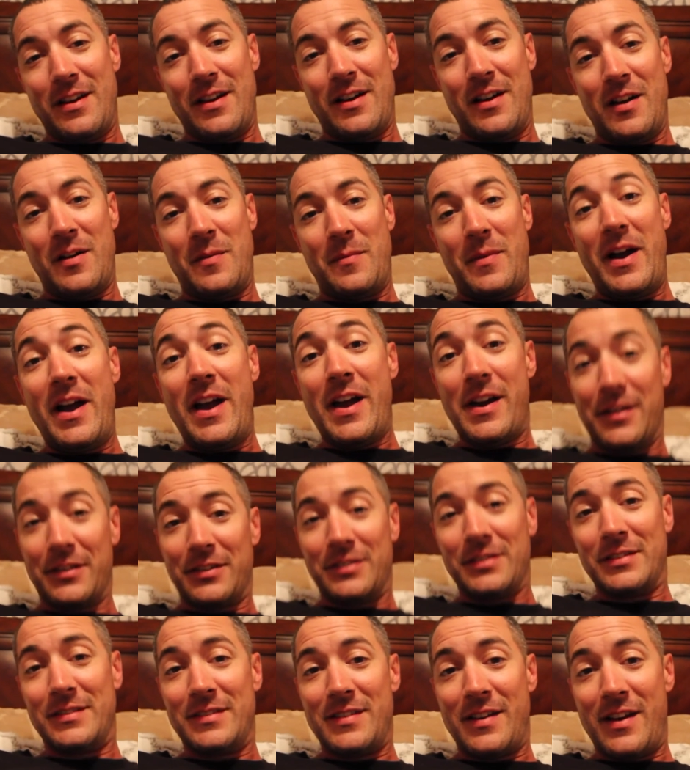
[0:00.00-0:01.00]
Um, I had a
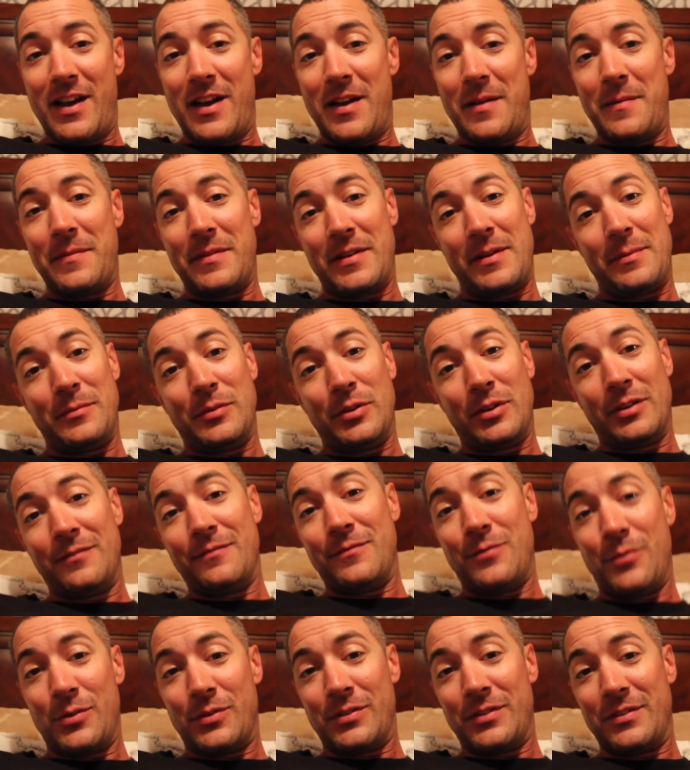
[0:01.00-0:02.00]
good time and I'm looking
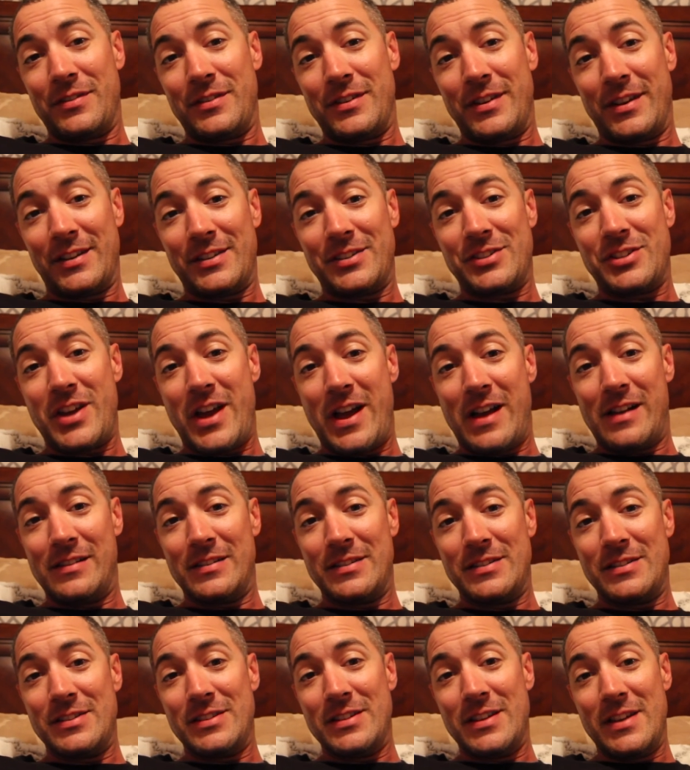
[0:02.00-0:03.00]
forward to the next
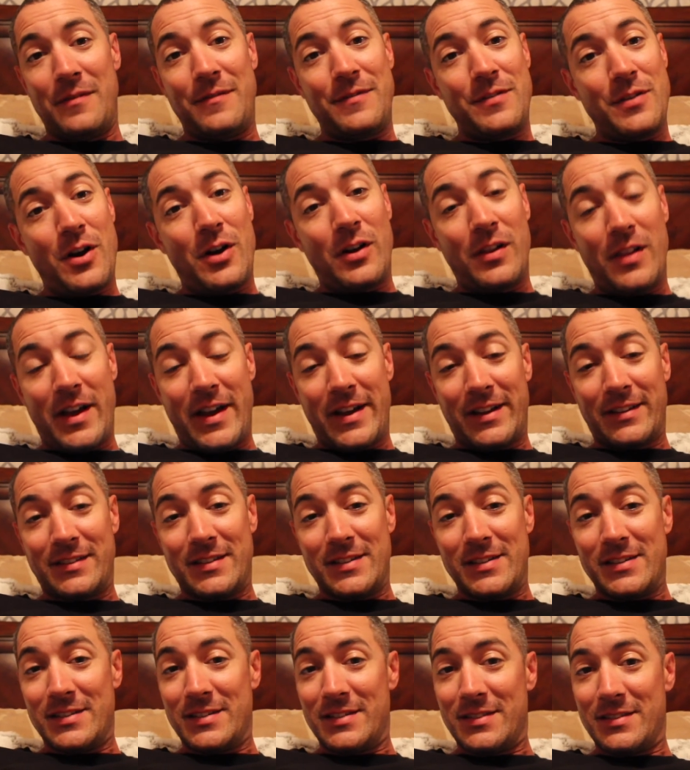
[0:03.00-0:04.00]
challenge. If y'all like
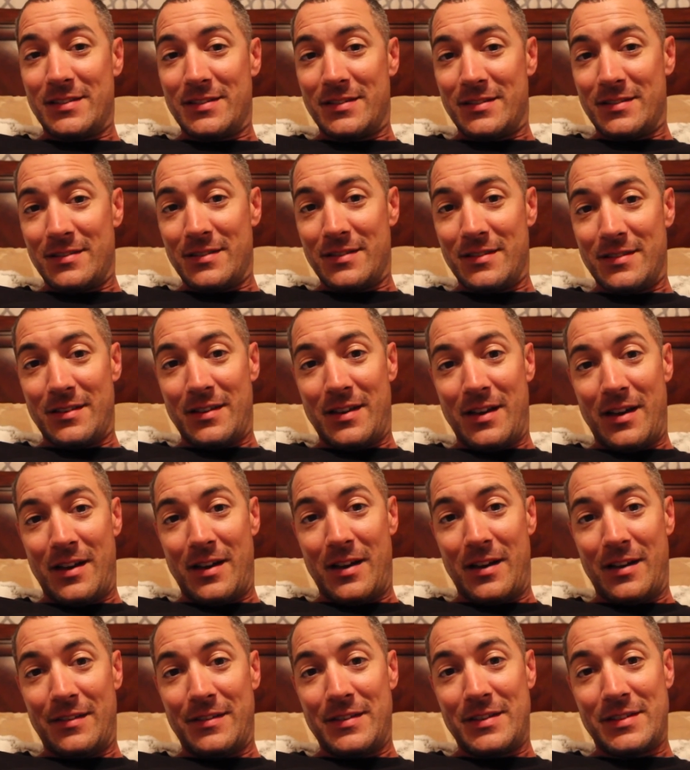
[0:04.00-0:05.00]
this,
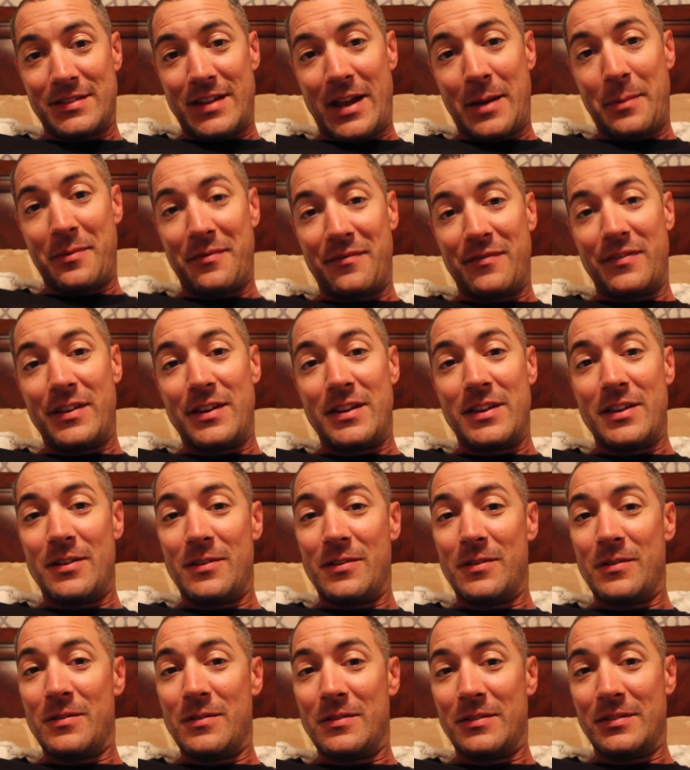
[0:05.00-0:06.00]
uh, this type of
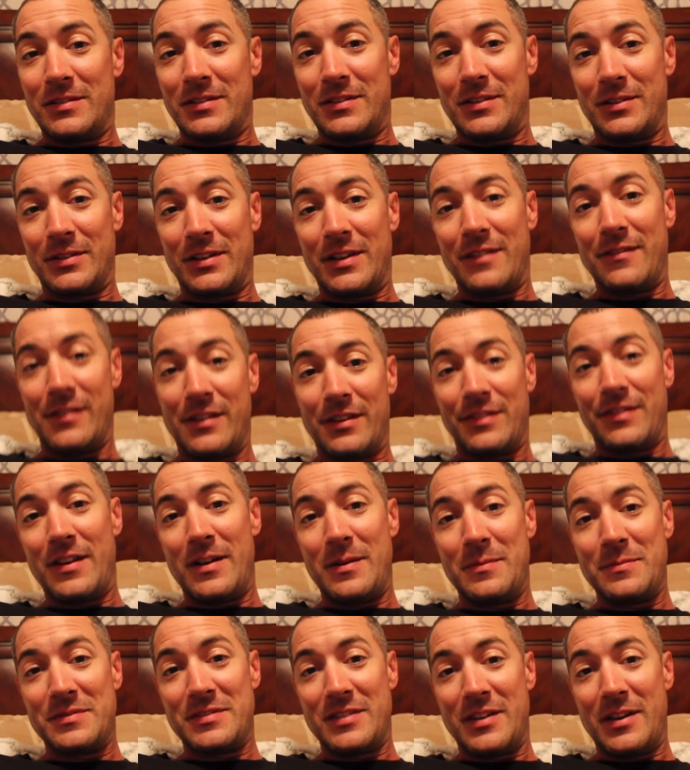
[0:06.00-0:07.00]
video, you know, give it a
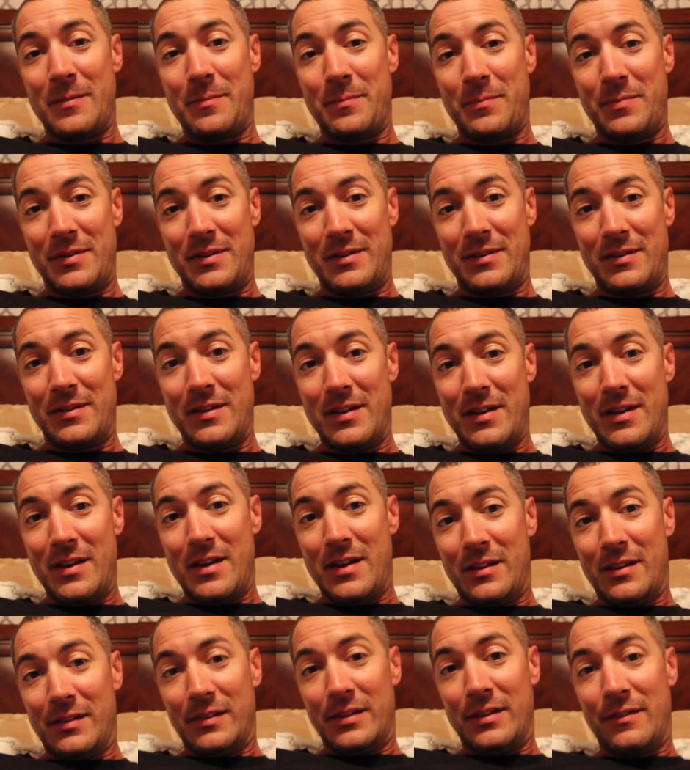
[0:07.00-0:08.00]
thumbs up and
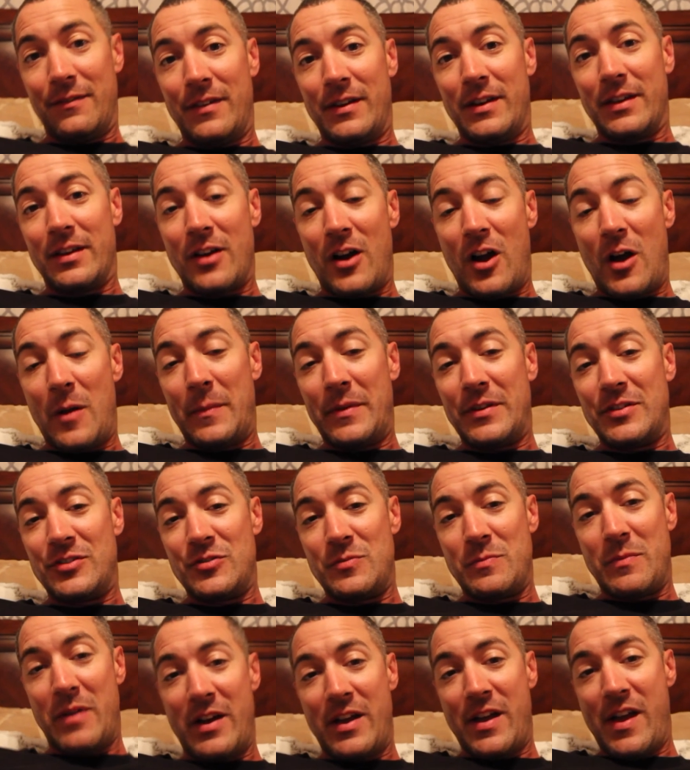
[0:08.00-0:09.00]
Leave any comments
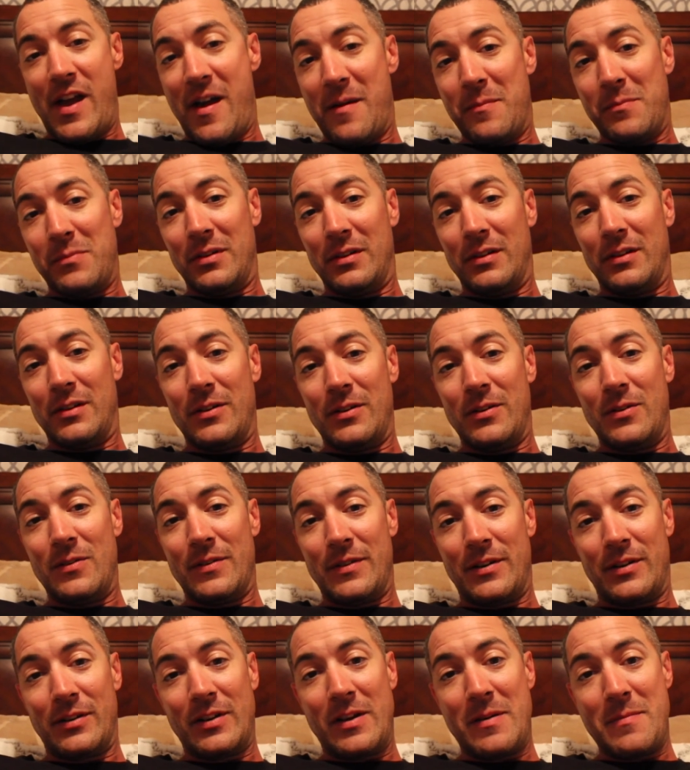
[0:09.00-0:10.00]
you might have below
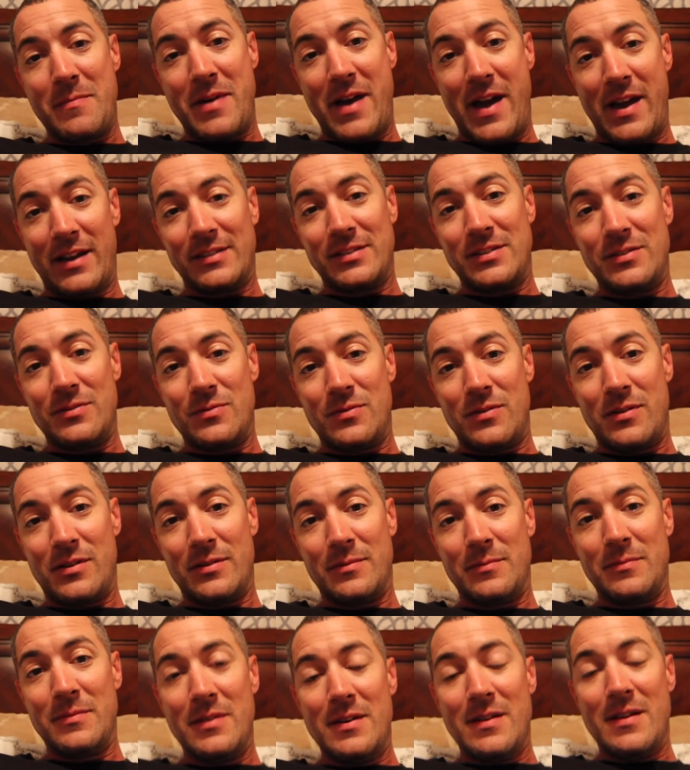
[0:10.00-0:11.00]
and I'll get back to you on
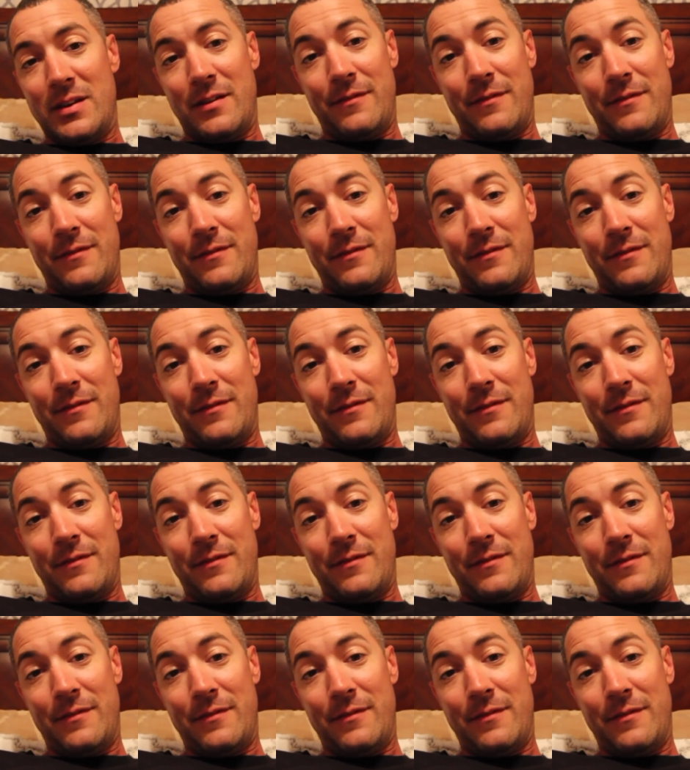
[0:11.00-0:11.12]
them.